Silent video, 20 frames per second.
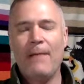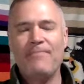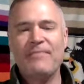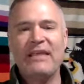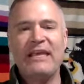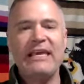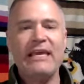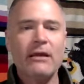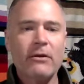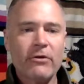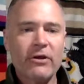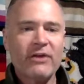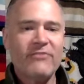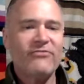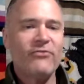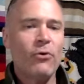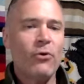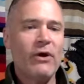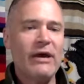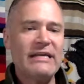hearing a
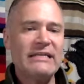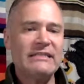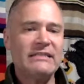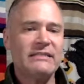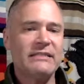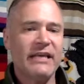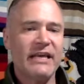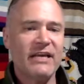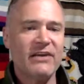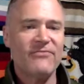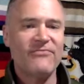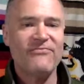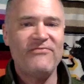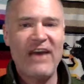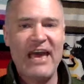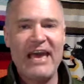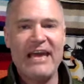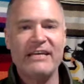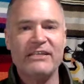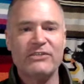voice, seeing a
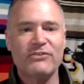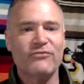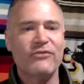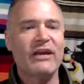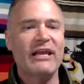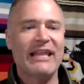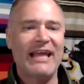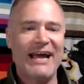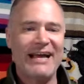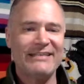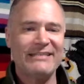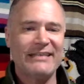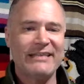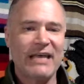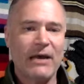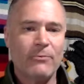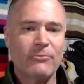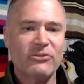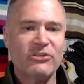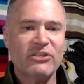face, realizing
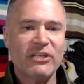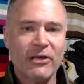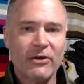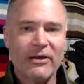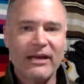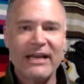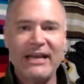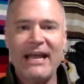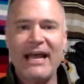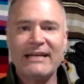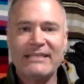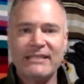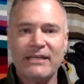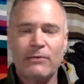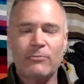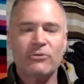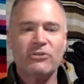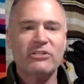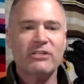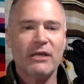that we're still connected.
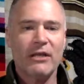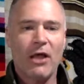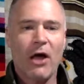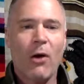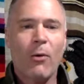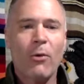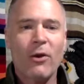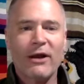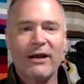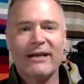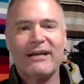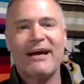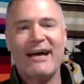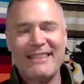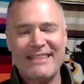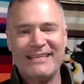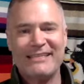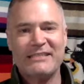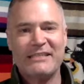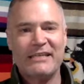We're still all working on
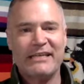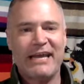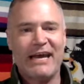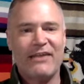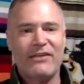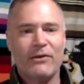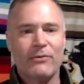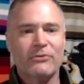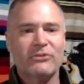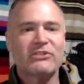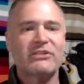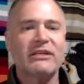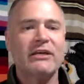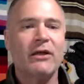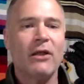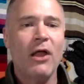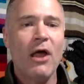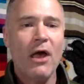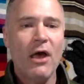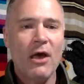this together. We're
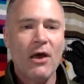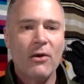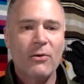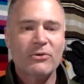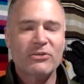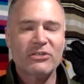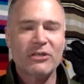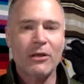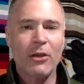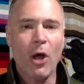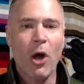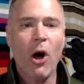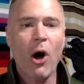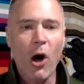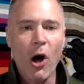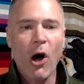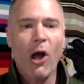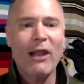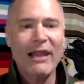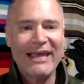still
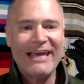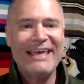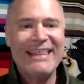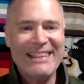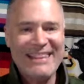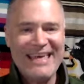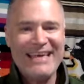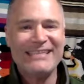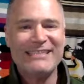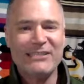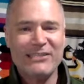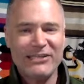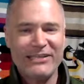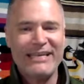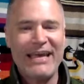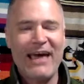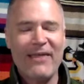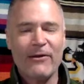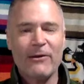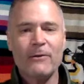all in this
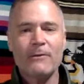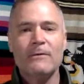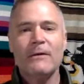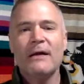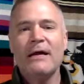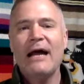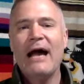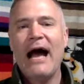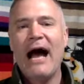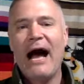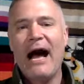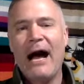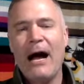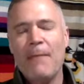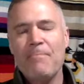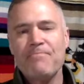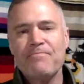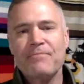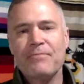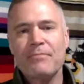together,
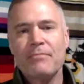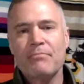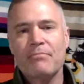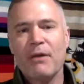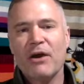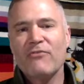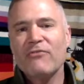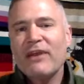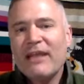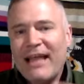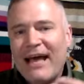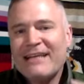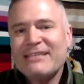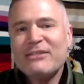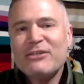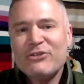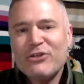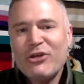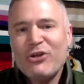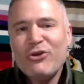but realizing
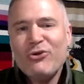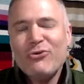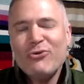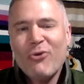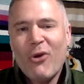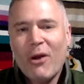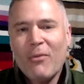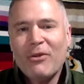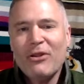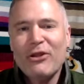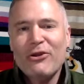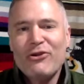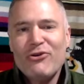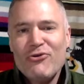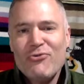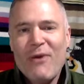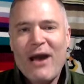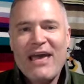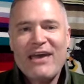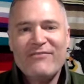there's a new normal, a new
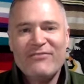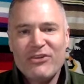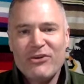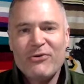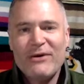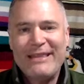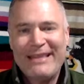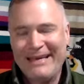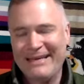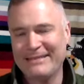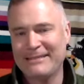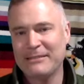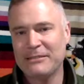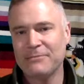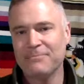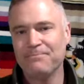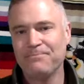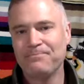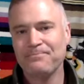way of doing this.